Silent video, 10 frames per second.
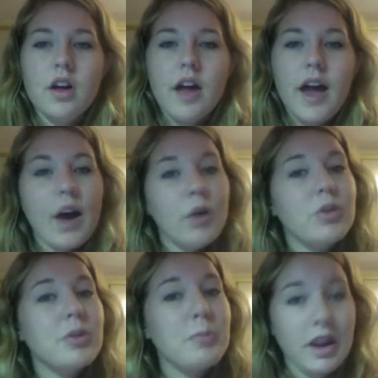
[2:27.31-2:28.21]
how
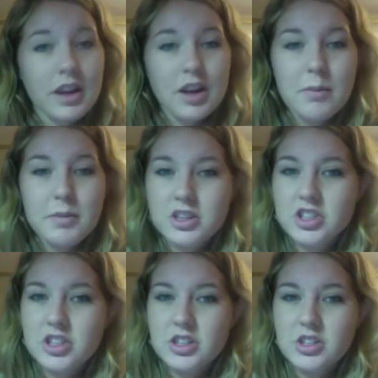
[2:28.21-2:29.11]
your body
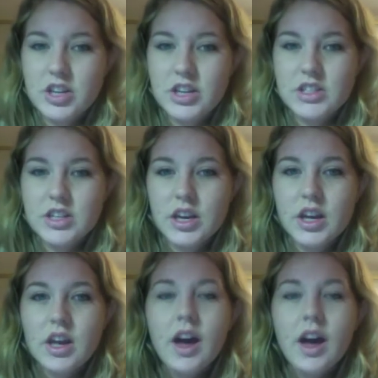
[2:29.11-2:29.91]
composition is changing.